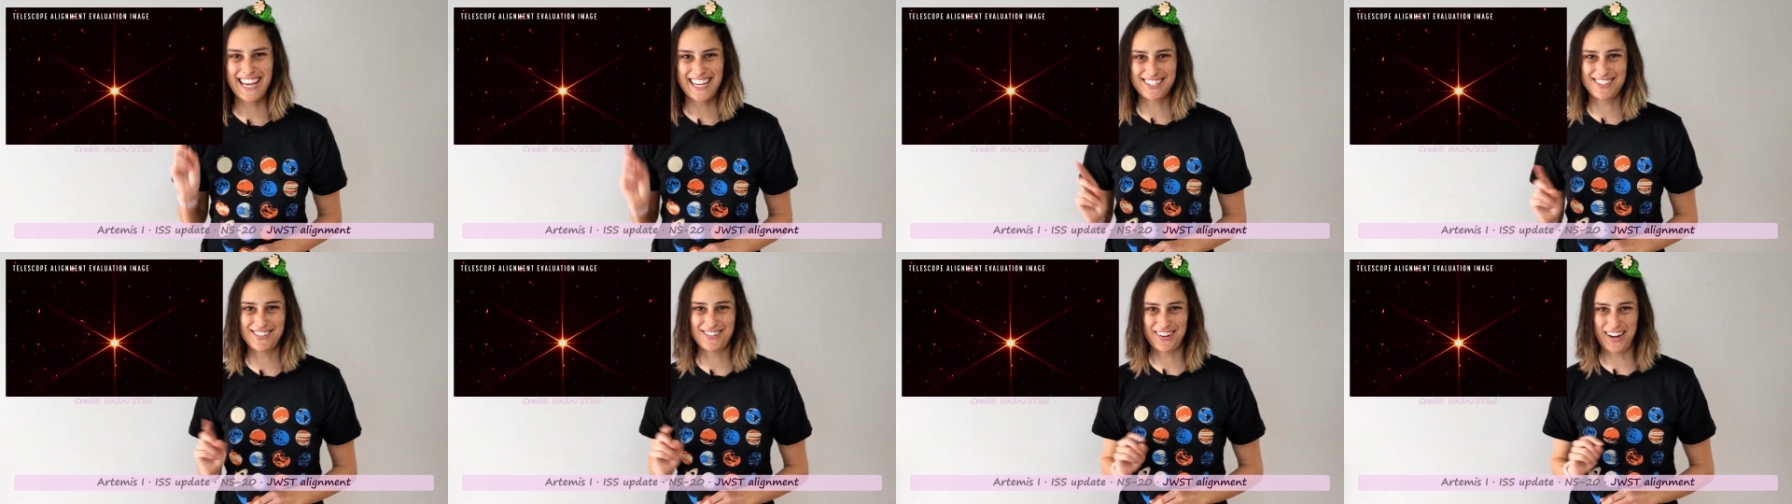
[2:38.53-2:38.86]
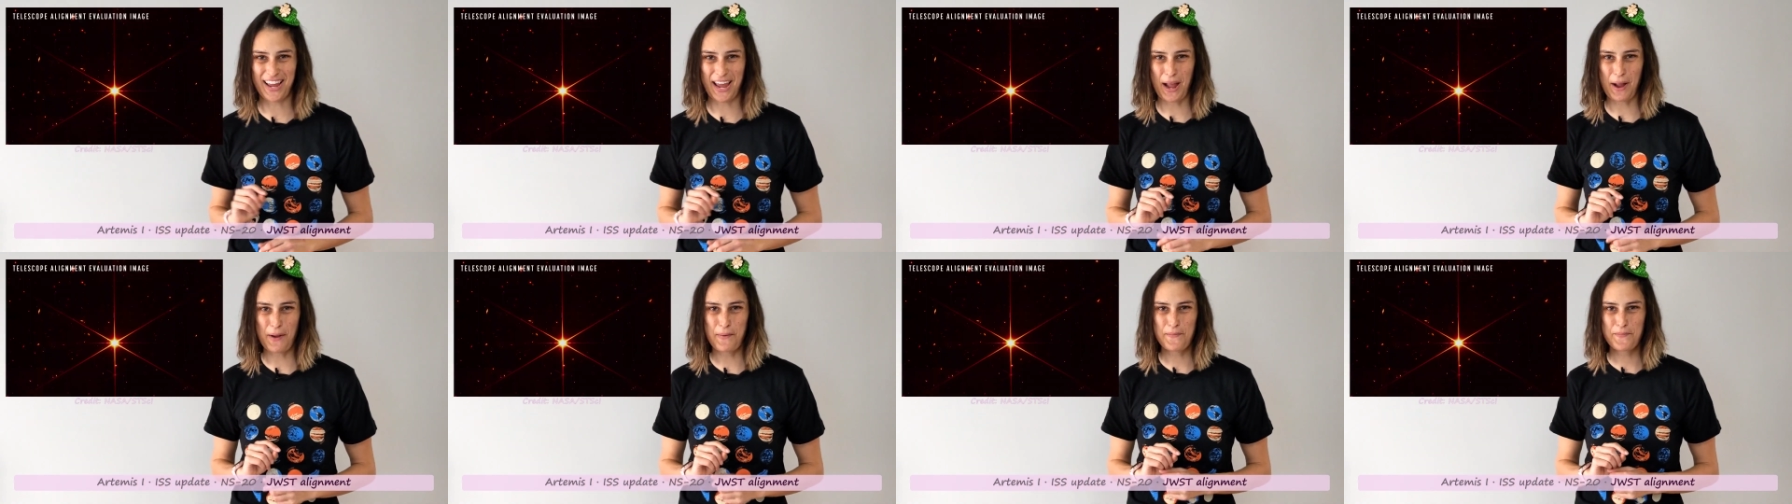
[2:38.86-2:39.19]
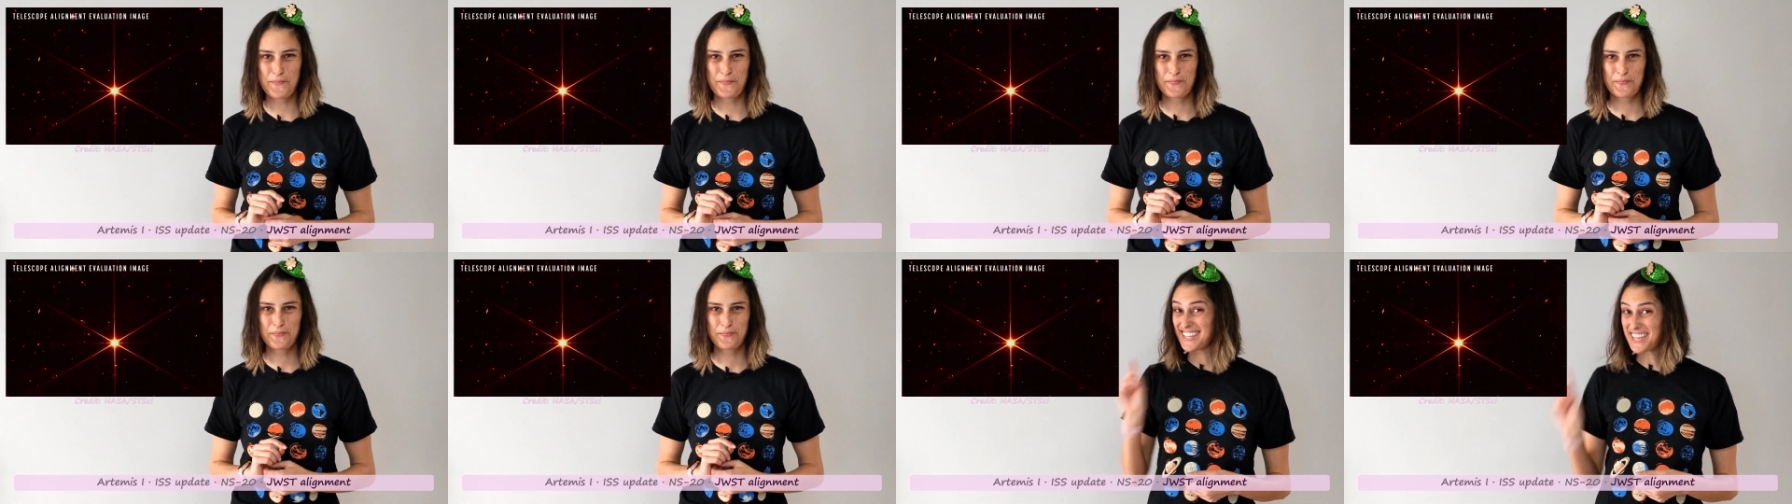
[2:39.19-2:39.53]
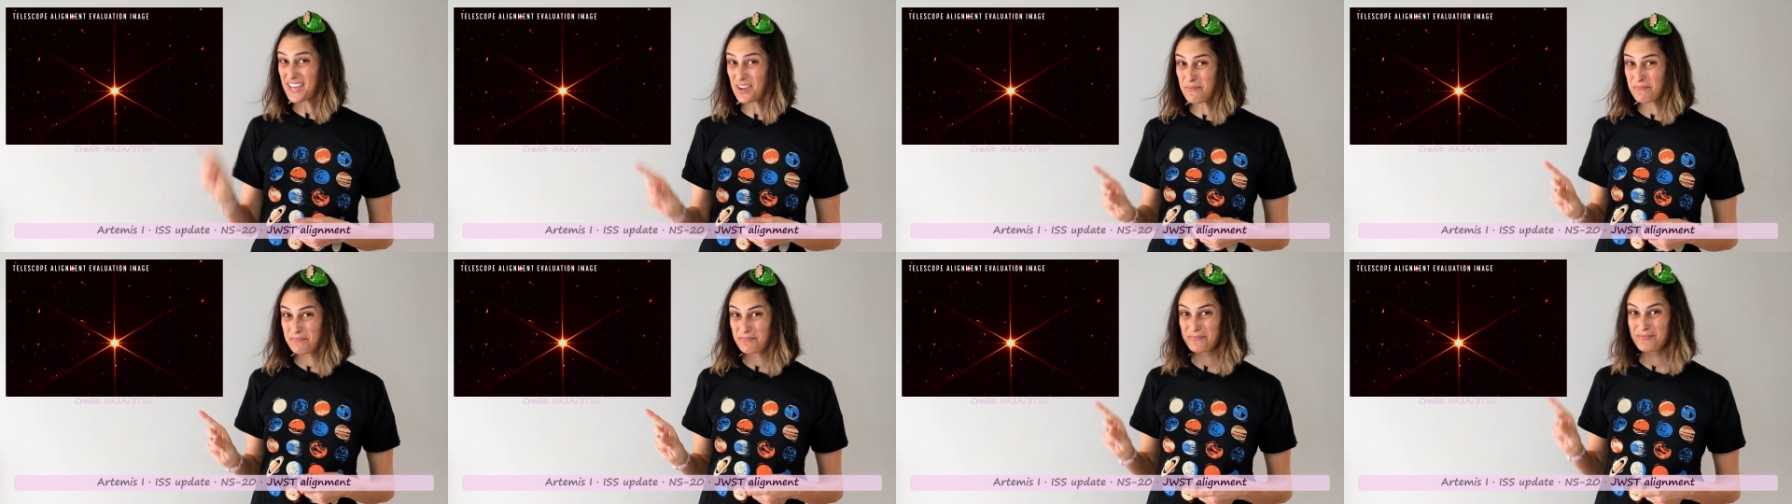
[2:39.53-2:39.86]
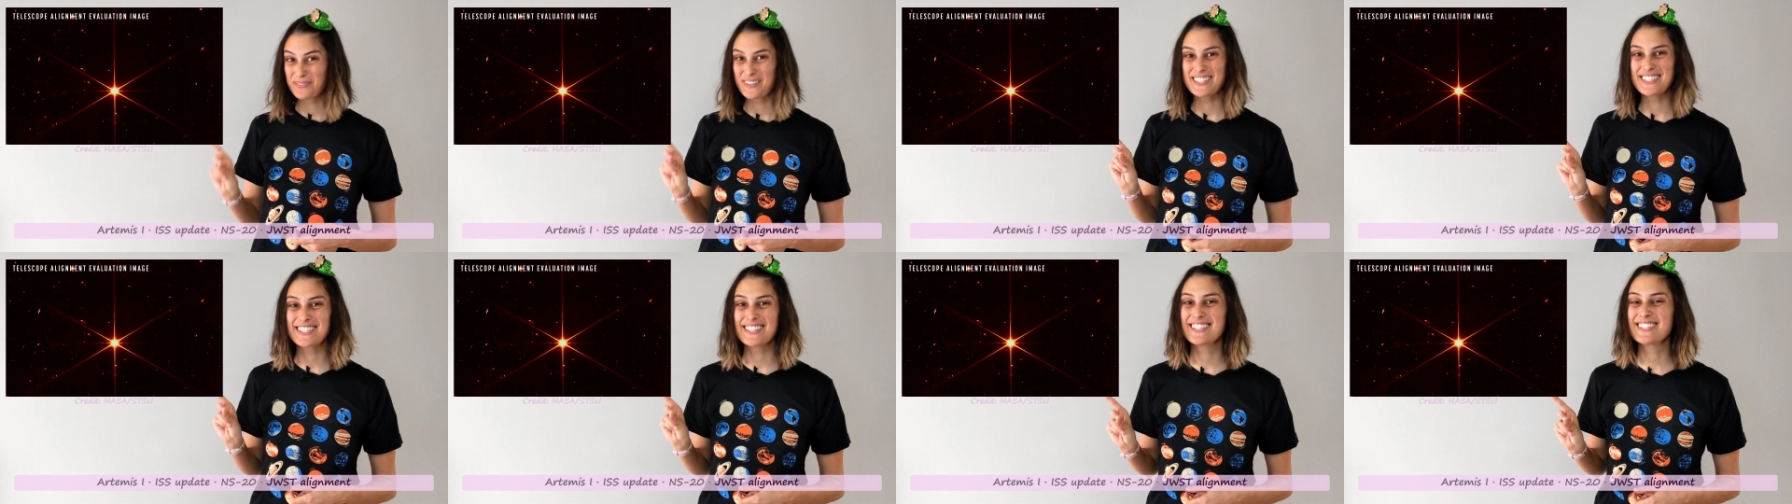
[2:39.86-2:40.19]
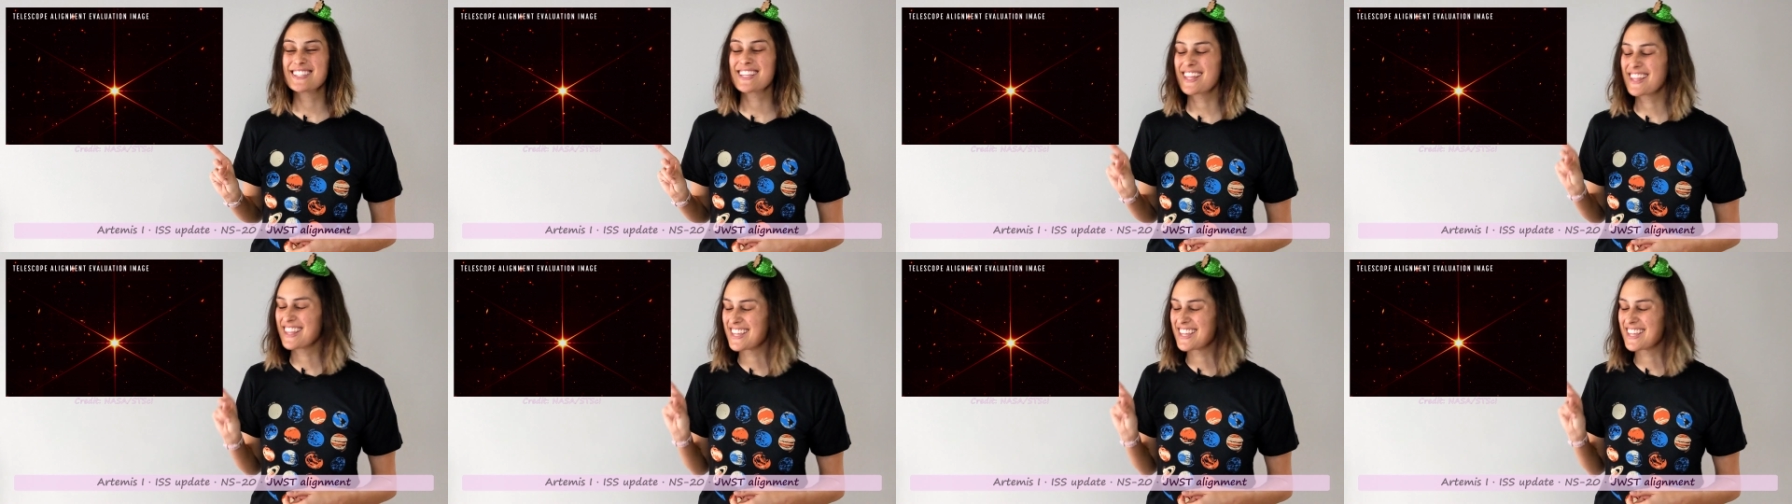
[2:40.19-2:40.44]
yesterday. Yep, this is